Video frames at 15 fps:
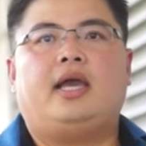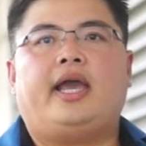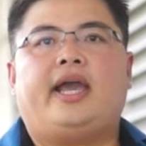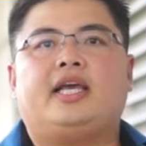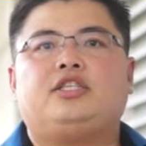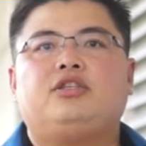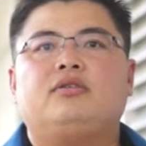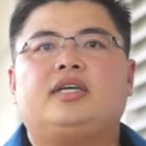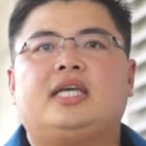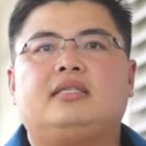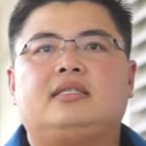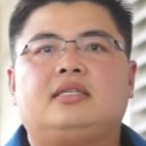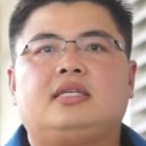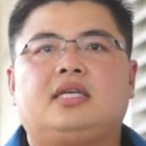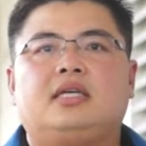As you
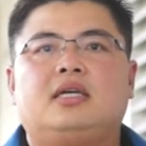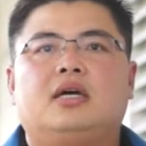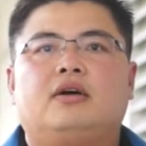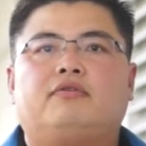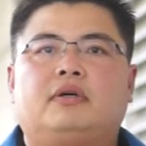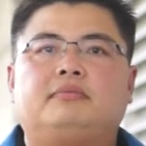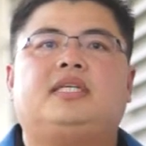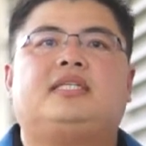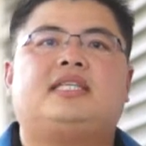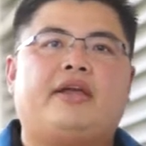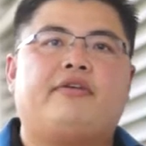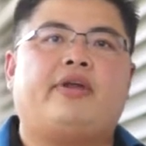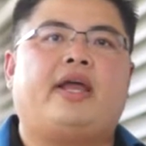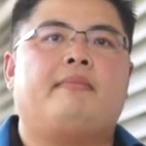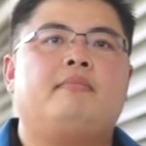can see from the
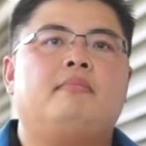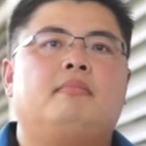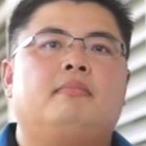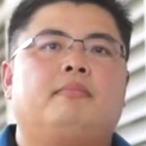diagram,